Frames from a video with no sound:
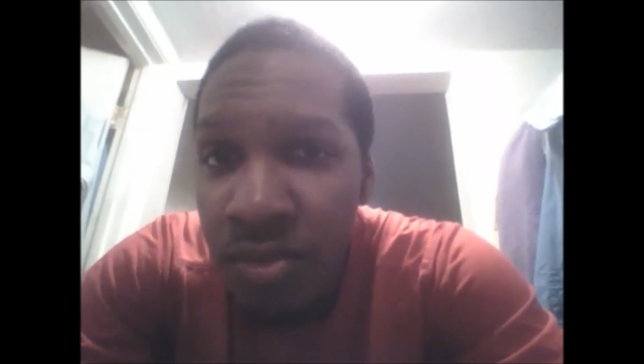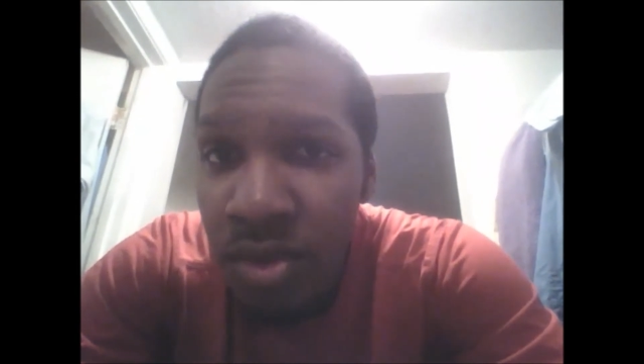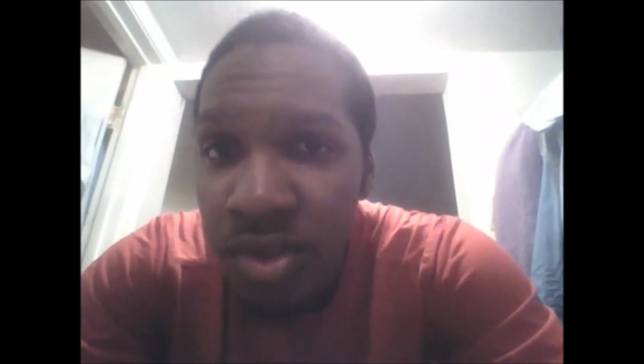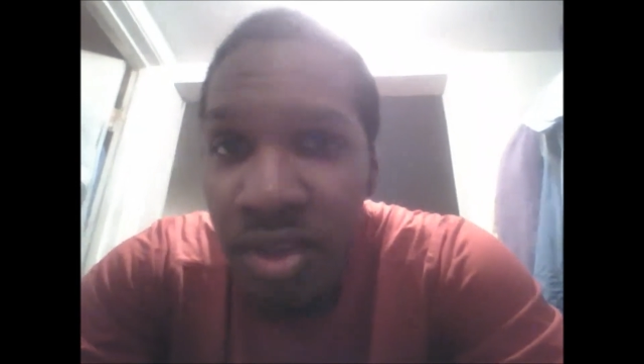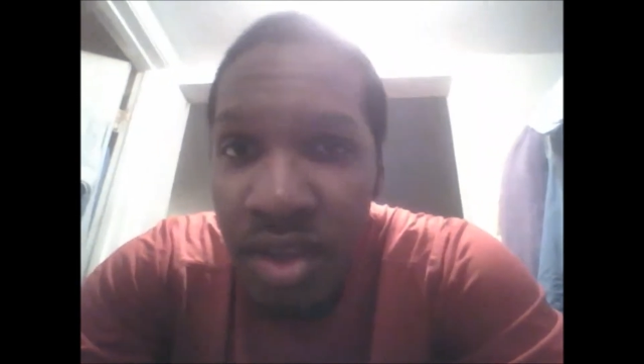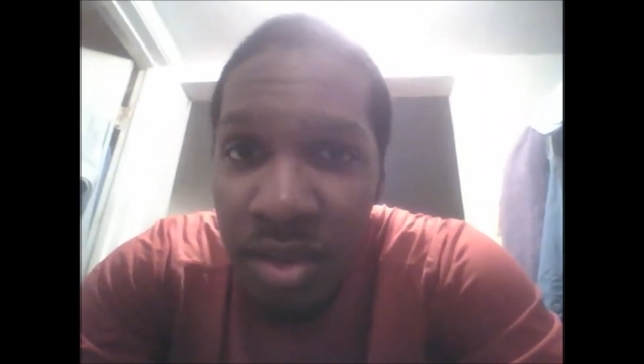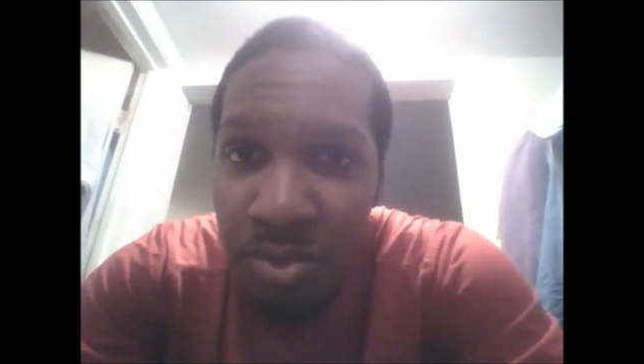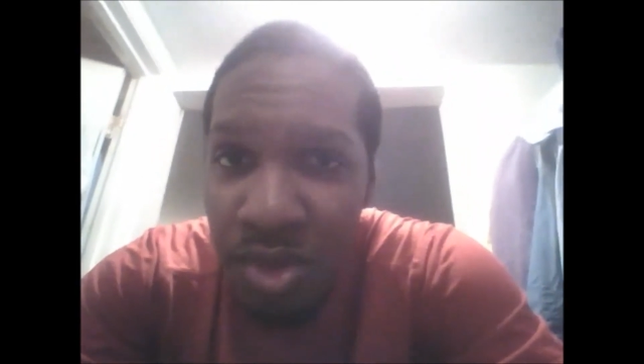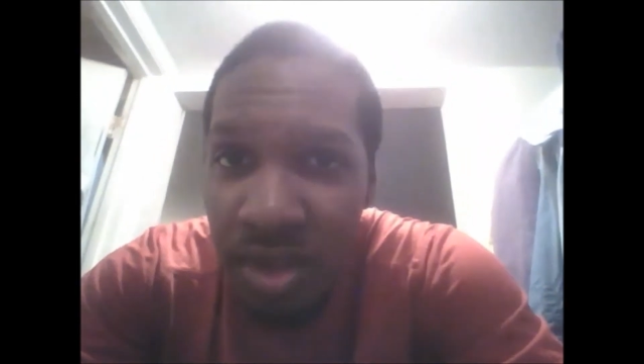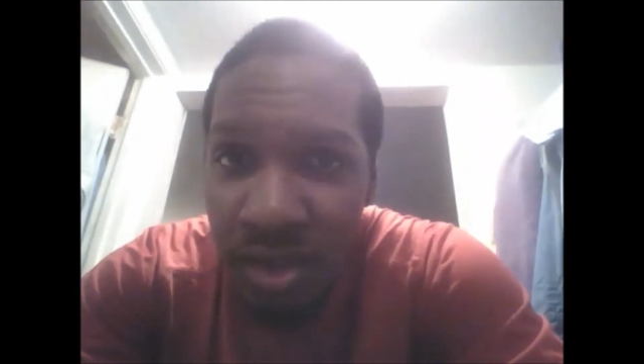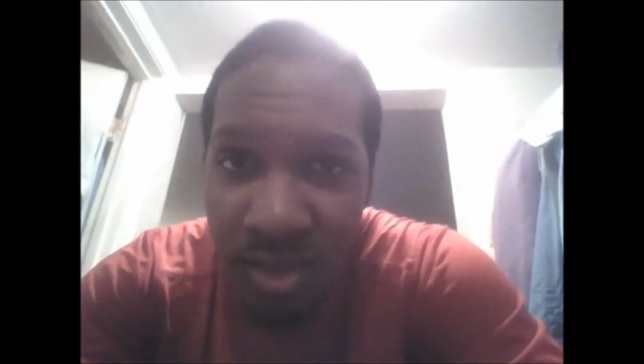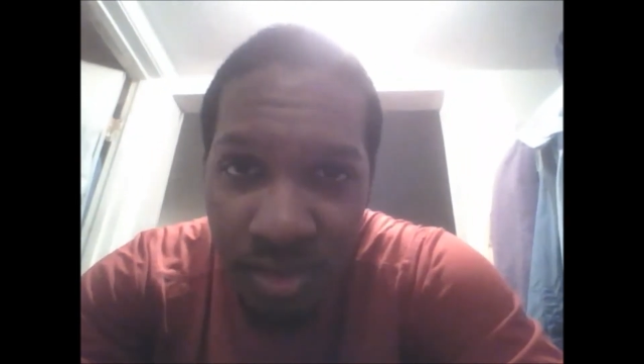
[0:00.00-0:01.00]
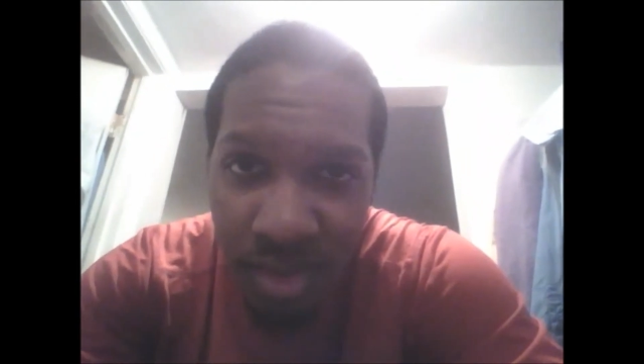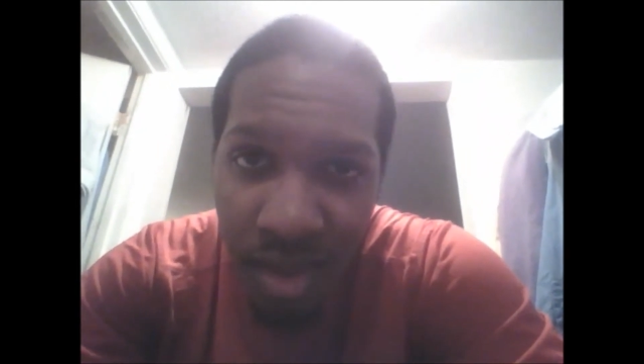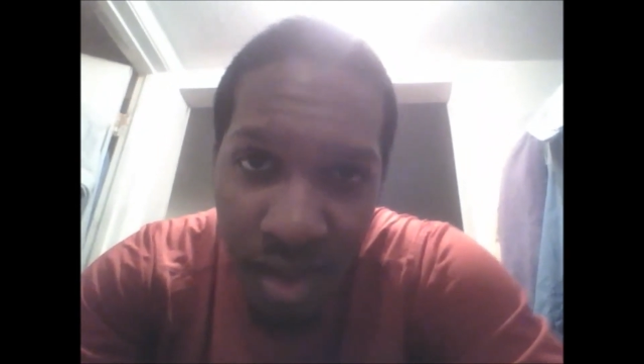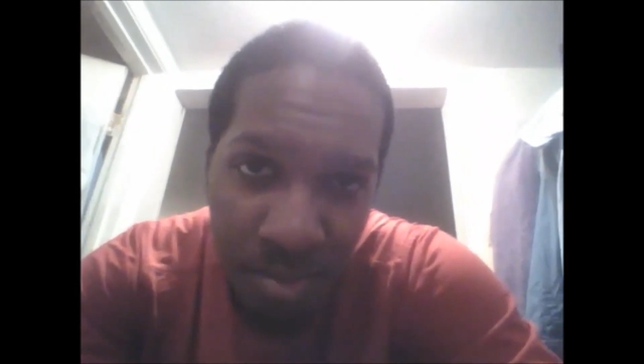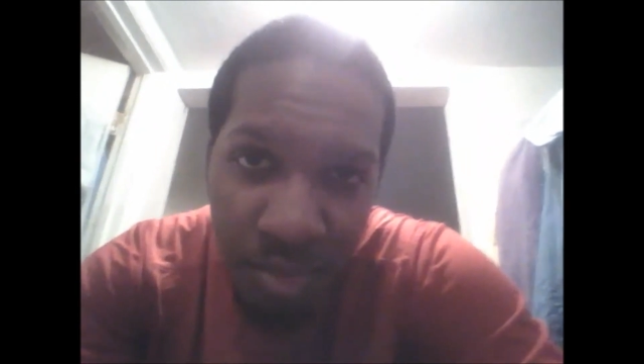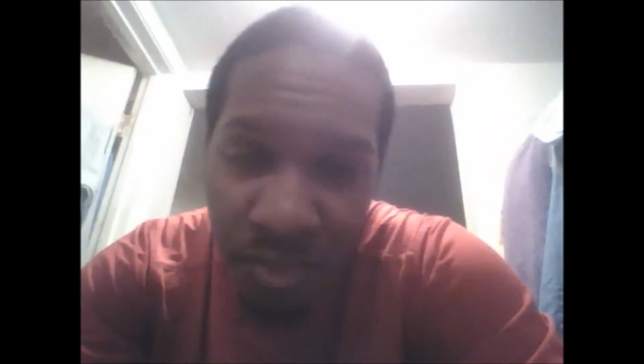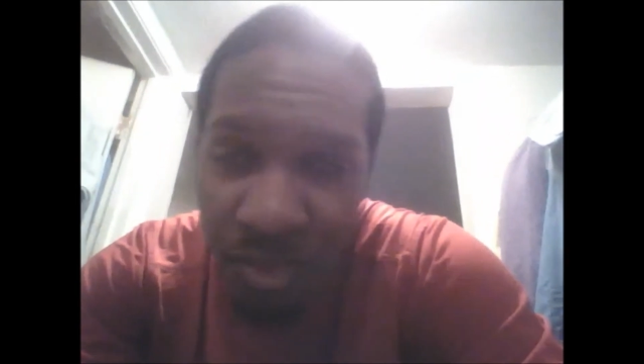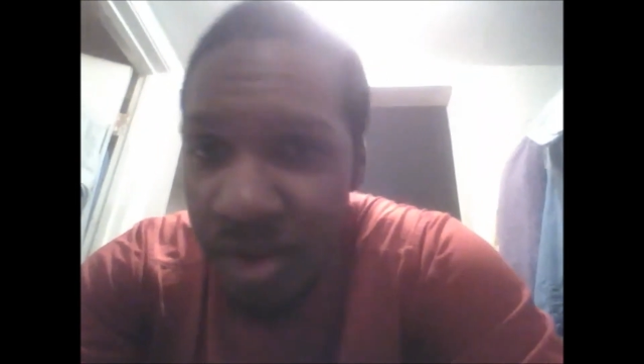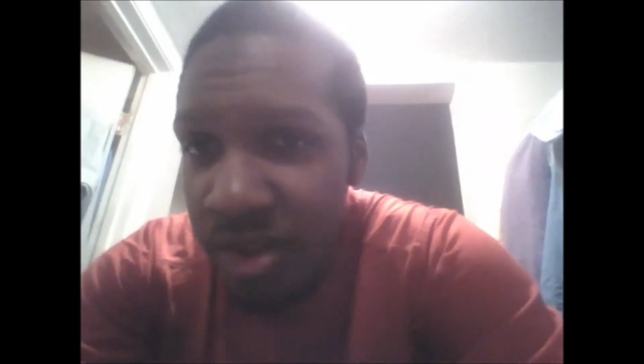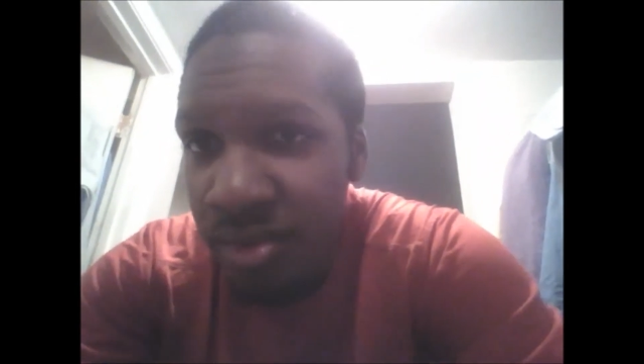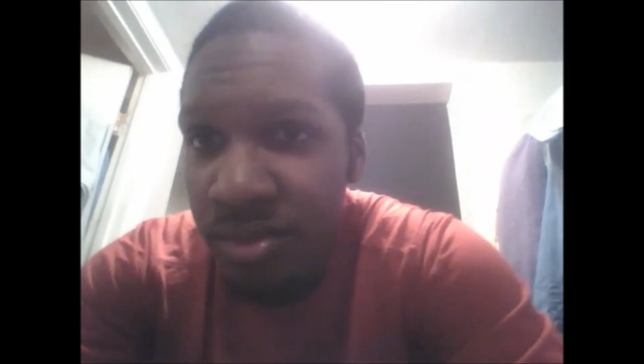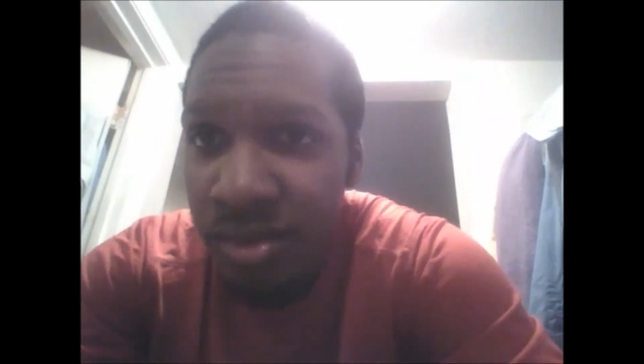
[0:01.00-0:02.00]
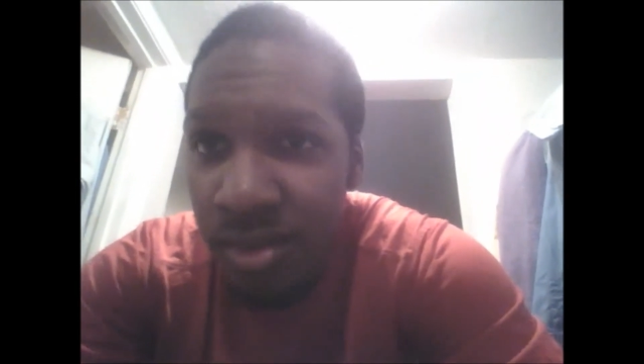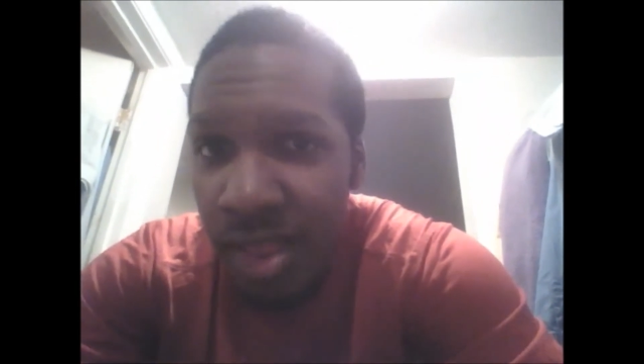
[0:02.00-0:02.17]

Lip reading: out Vulcan yet because I'm afraid,